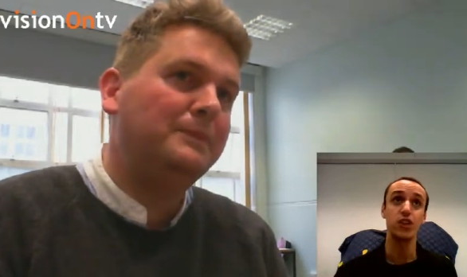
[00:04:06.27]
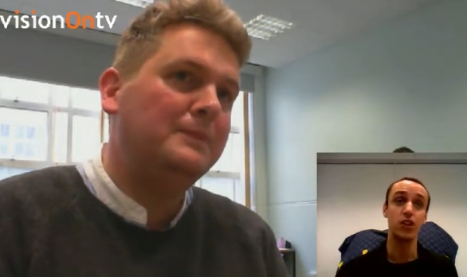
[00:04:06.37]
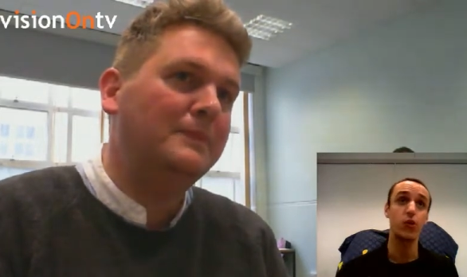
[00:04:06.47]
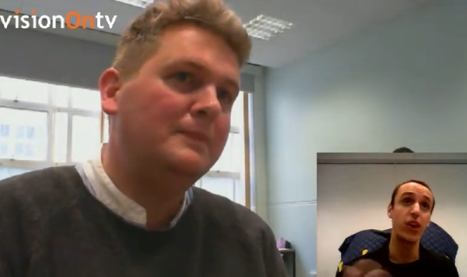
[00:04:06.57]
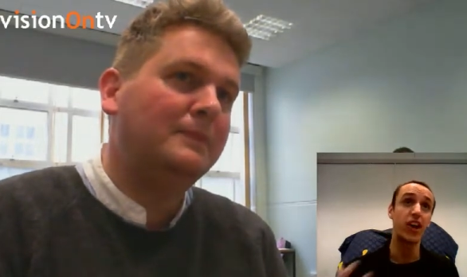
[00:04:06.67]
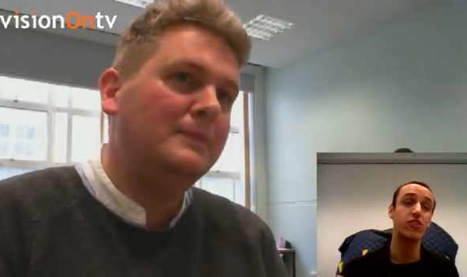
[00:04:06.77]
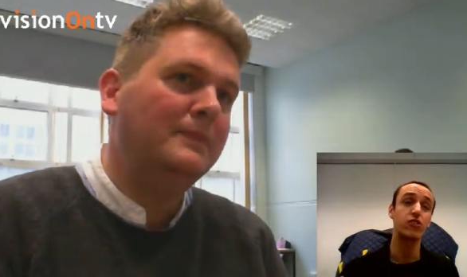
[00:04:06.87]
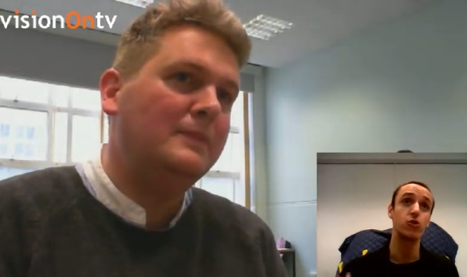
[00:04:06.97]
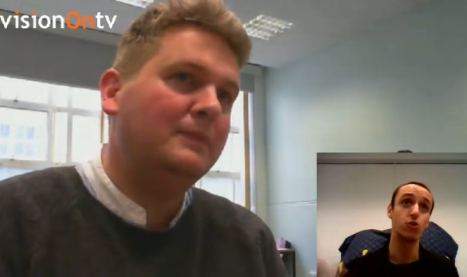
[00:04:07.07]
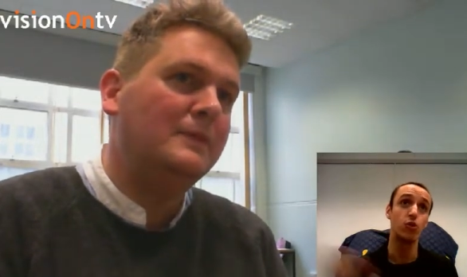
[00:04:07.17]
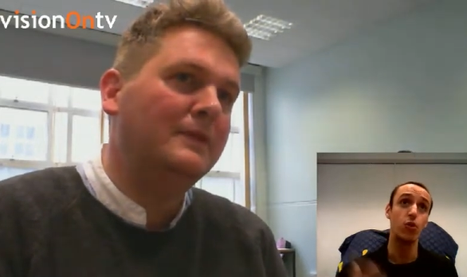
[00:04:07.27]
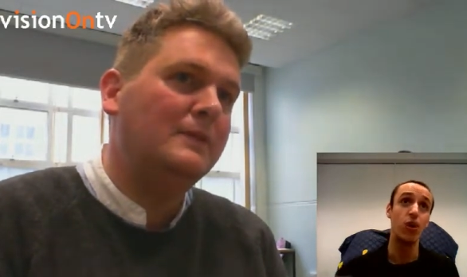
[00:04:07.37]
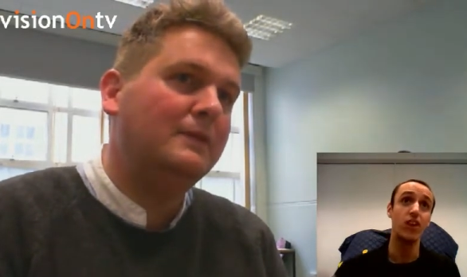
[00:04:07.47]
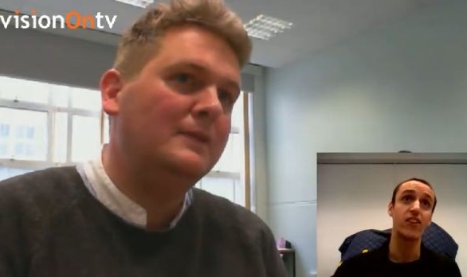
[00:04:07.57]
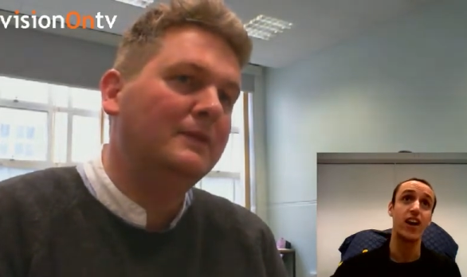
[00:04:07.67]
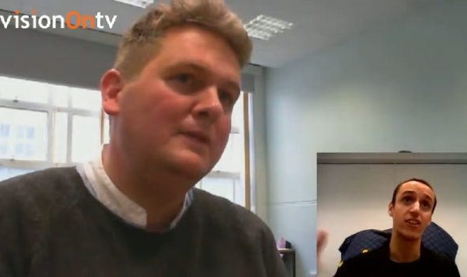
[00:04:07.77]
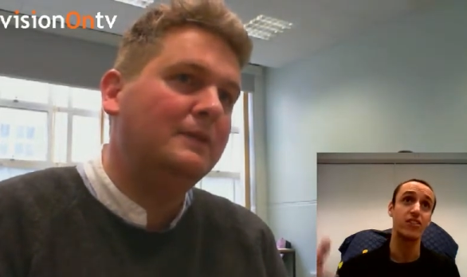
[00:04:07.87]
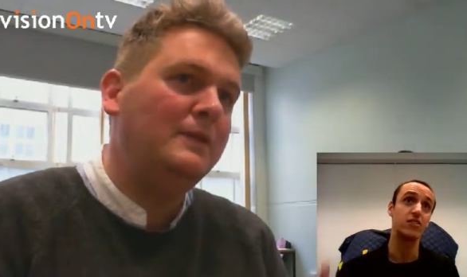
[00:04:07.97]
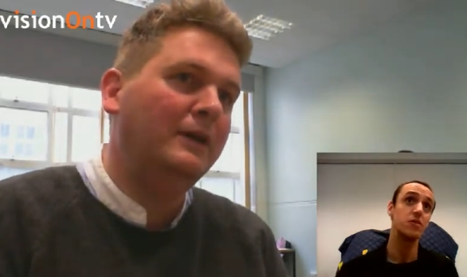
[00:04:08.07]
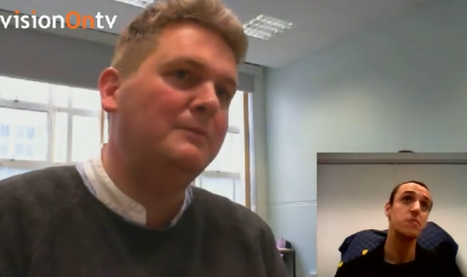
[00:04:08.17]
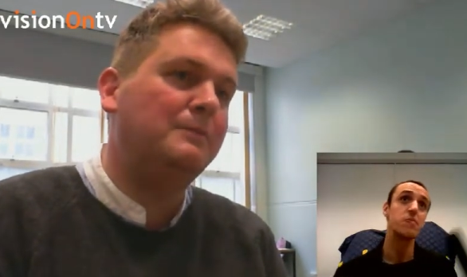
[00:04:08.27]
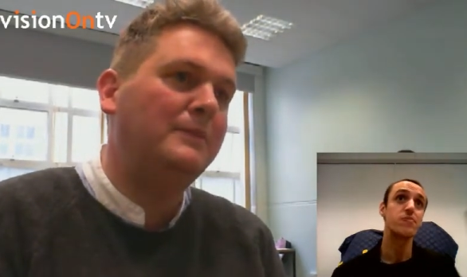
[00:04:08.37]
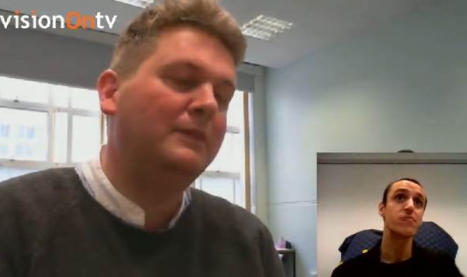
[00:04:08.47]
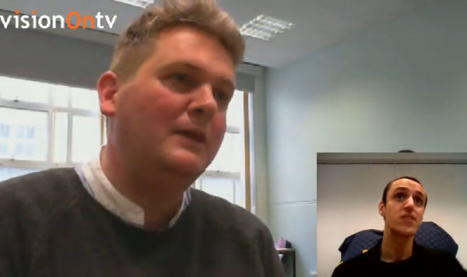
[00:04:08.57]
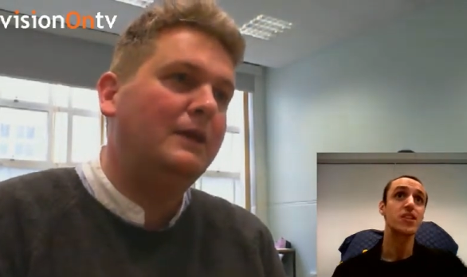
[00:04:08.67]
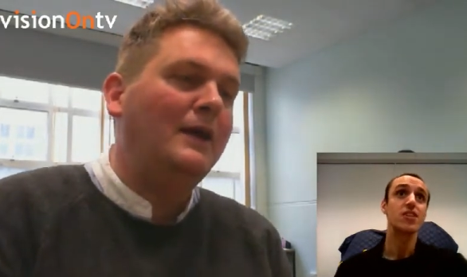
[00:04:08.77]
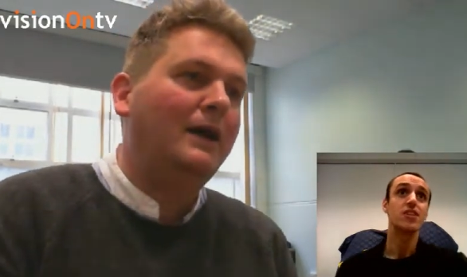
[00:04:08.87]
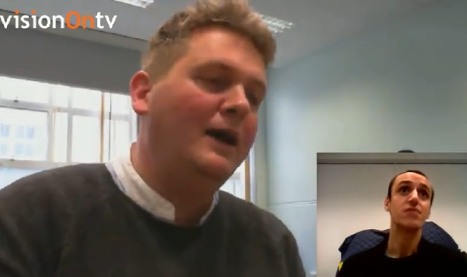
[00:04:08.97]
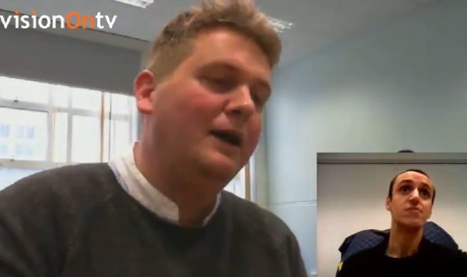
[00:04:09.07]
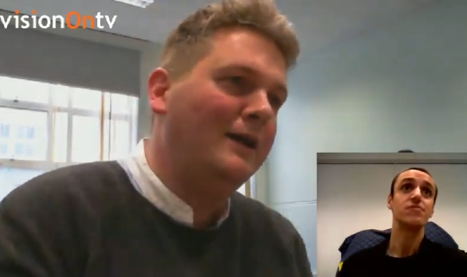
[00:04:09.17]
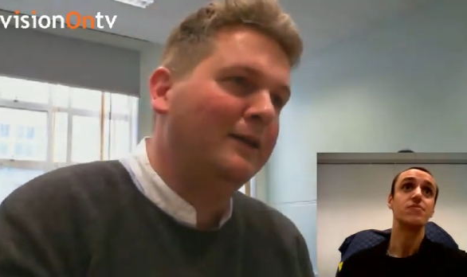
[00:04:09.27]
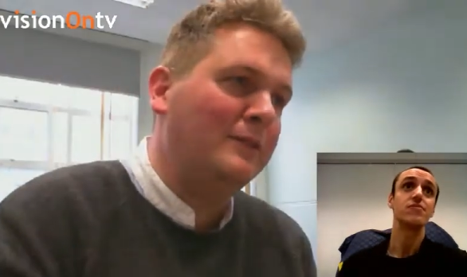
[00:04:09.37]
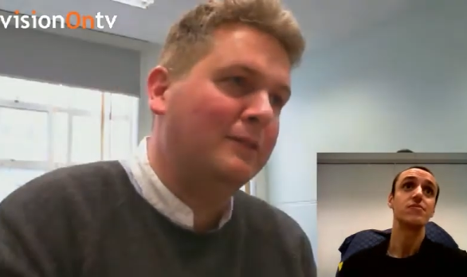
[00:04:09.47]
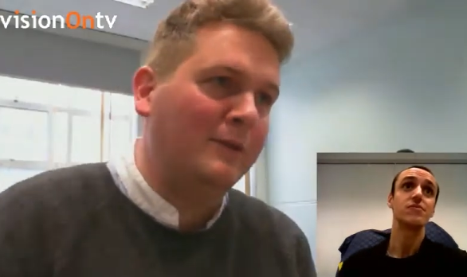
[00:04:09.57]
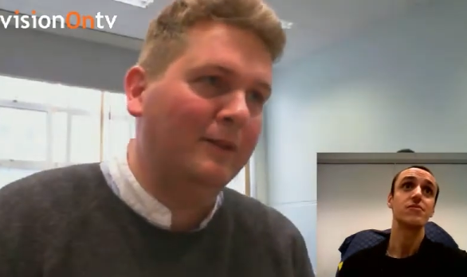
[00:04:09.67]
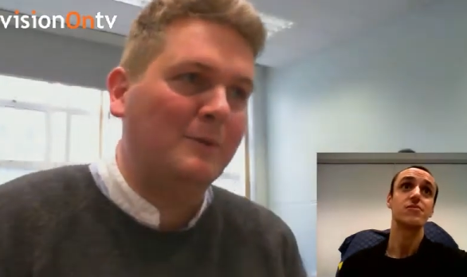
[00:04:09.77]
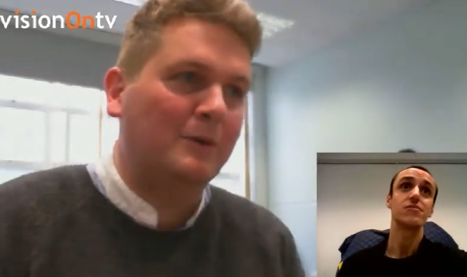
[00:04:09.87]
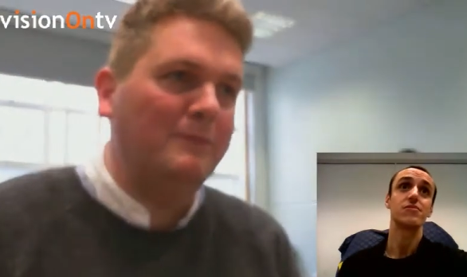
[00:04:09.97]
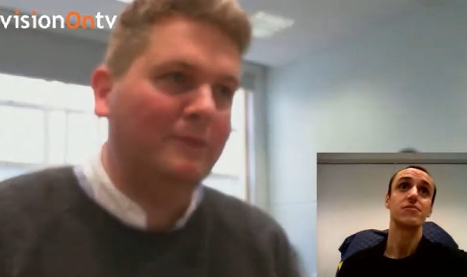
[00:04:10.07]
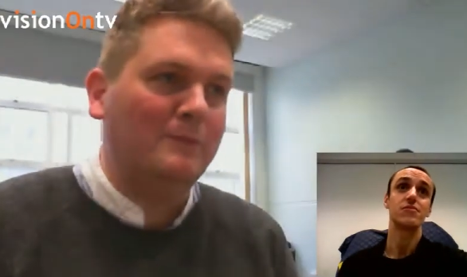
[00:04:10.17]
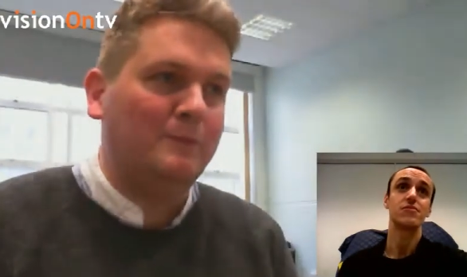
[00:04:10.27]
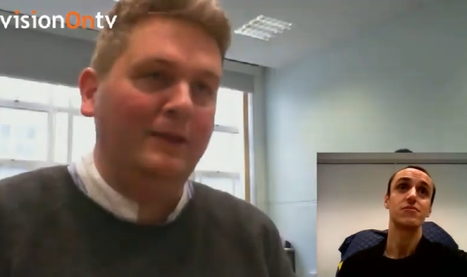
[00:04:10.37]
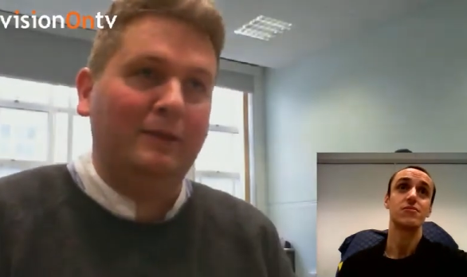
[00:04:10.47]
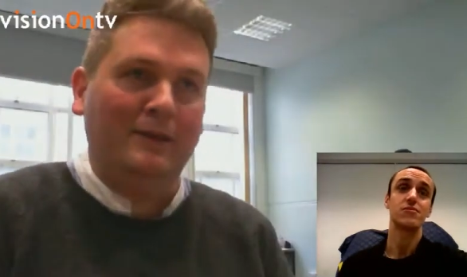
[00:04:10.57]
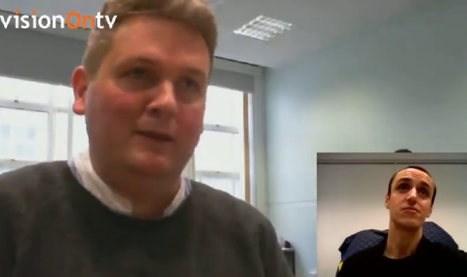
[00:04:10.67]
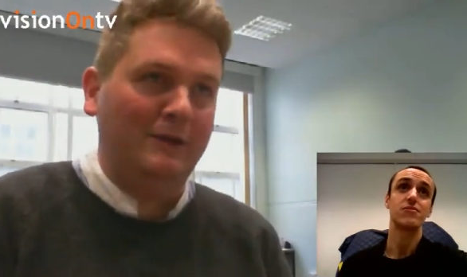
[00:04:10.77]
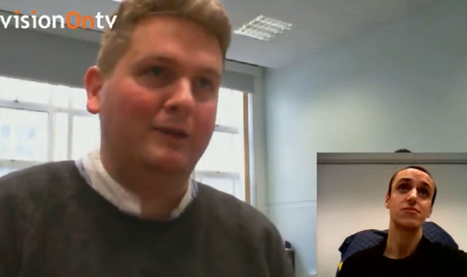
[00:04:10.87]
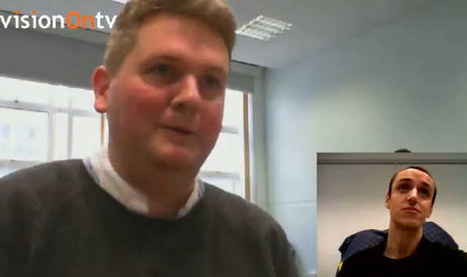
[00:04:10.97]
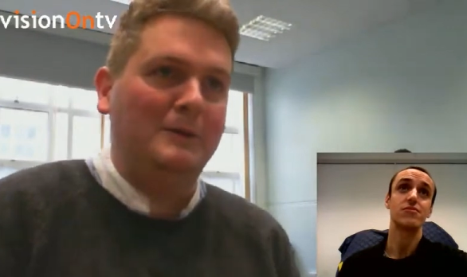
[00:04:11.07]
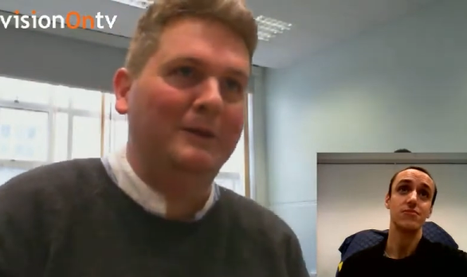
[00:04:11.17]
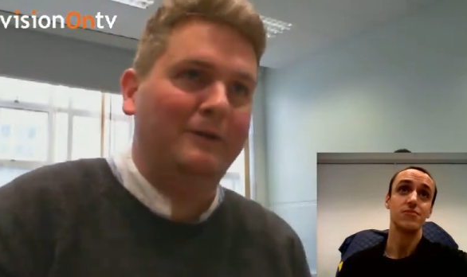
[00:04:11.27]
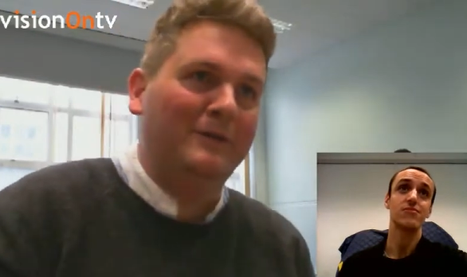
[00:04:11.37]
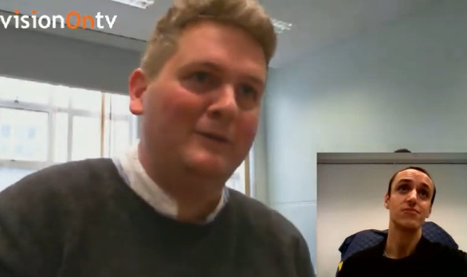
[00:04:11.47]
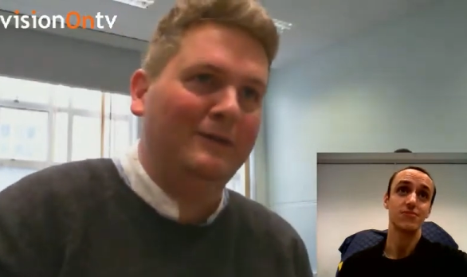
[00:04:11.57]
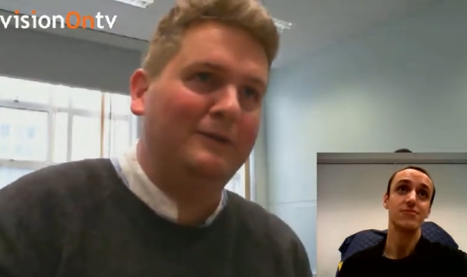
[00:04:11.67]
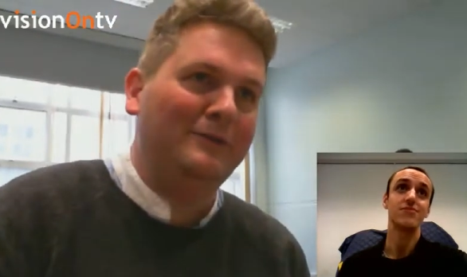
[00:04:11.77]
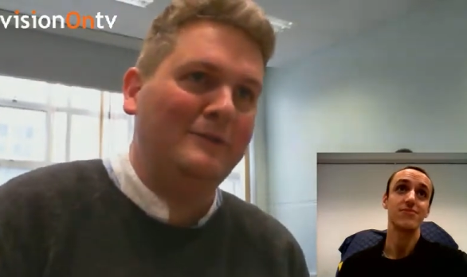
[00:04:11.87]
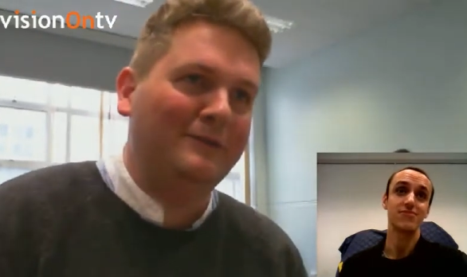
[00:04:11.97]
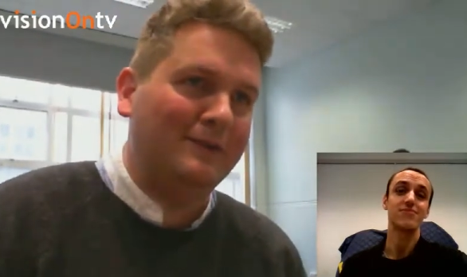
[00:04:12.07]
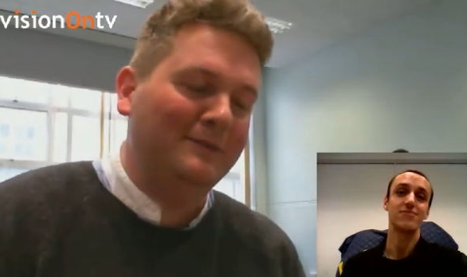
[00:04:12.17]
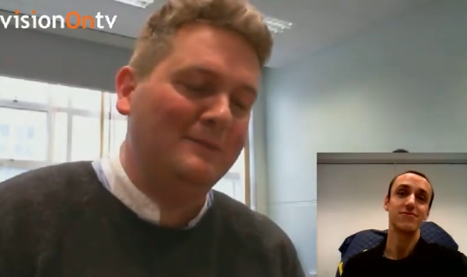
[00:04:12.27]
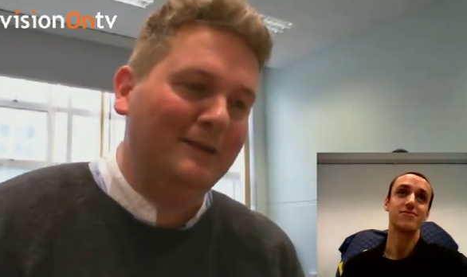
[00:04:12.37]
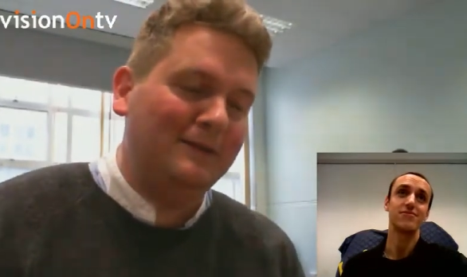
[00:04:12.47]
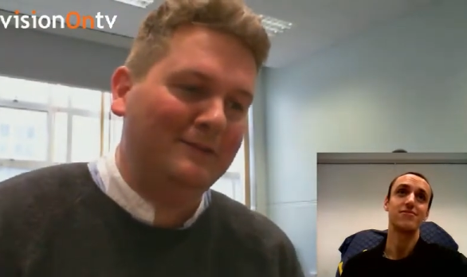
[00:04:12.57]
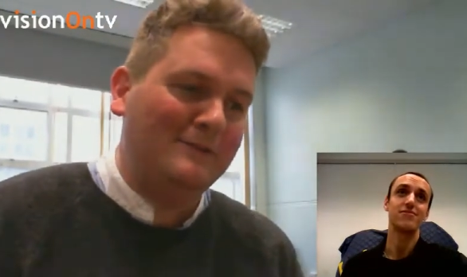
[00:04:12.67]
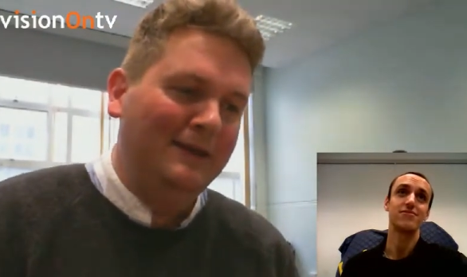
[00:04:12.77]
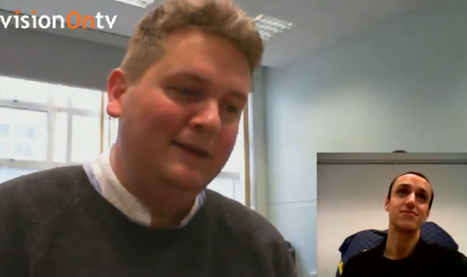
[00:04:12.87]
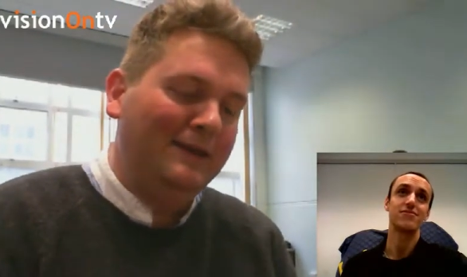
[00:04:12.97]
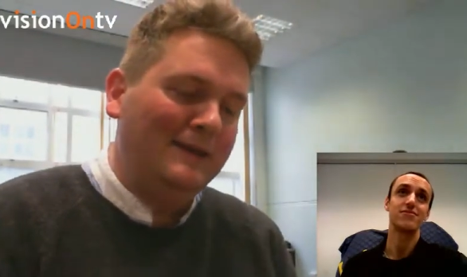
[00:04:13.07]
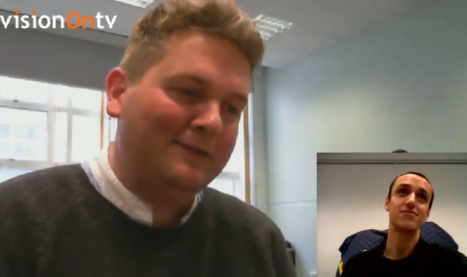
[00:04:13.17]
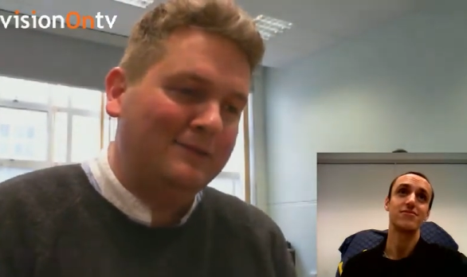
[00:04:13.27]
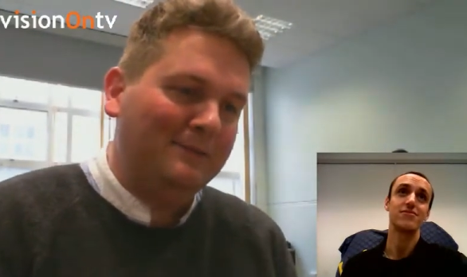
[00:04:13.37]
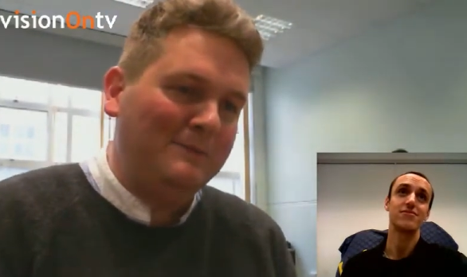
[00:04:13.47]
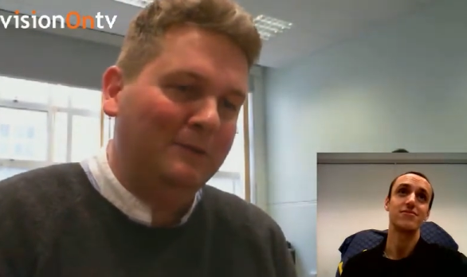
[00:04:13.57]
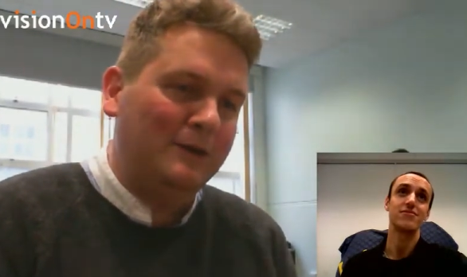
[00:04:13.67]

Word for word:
Speaker 1: we can create to go around that? Uh, I think it's one of the
Speaker 2: problems where there's never going to be a perfect solution, so let's accept